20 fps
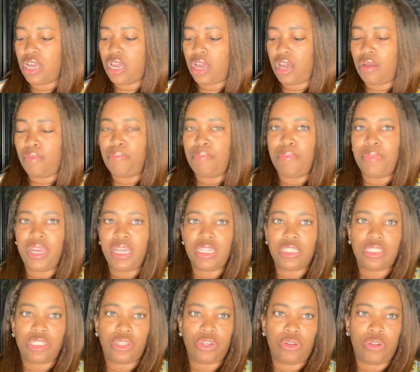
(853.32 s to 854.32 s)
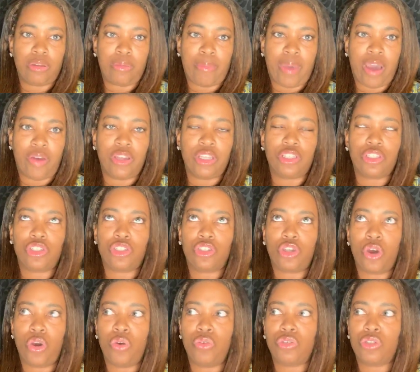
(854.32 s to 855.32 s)
a minuscule amount. It's
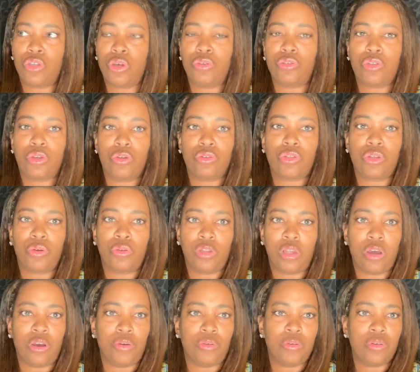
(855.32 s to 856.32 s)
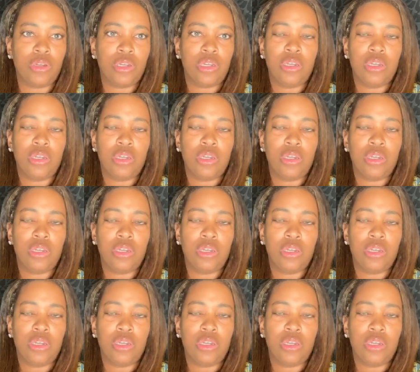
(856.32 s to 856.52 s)
so so so so low